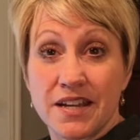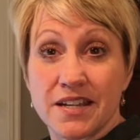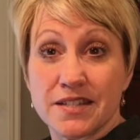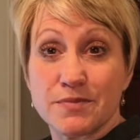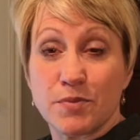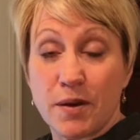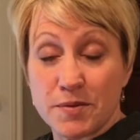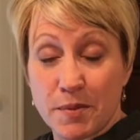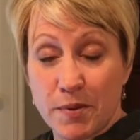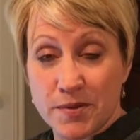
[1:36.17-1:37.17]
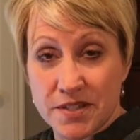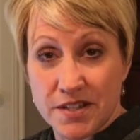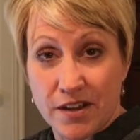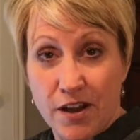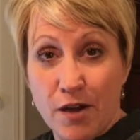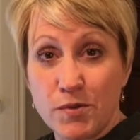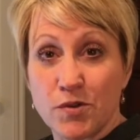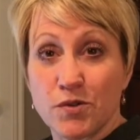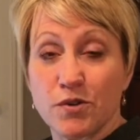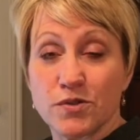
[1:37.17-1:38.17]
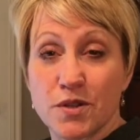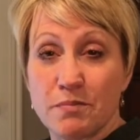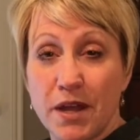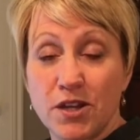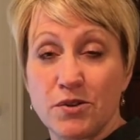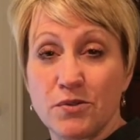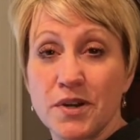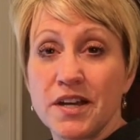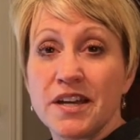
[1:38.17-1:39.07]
It's propsbyposies.com. You can go to the menu